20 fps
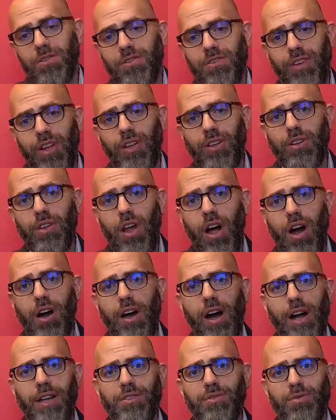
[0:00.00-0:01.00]
of failed
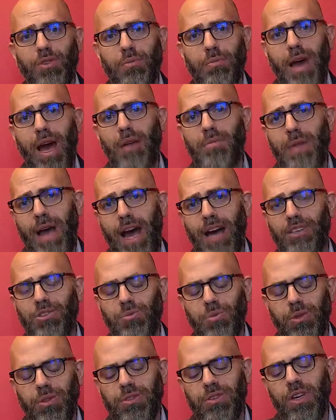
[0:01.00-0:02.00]
logons for bad
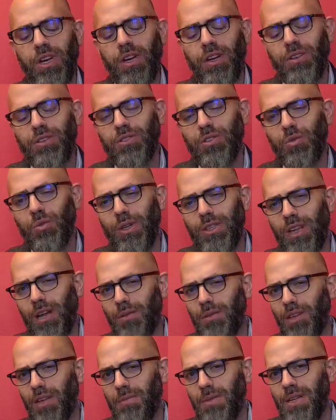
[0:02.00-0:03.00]
passwords. So what
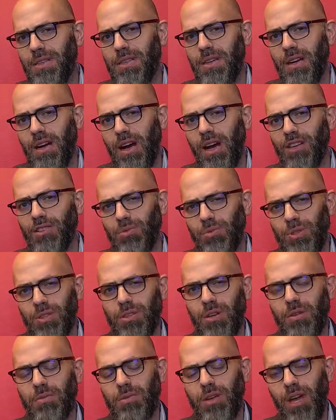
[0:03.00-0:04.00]
that really means to us when we
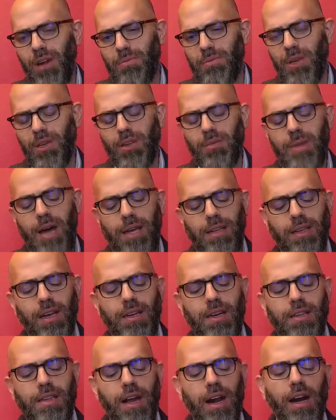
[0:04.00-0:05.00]
start kind of peeling back the
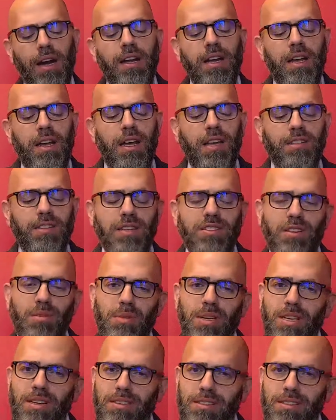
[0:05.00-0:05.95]
onion there is that somebody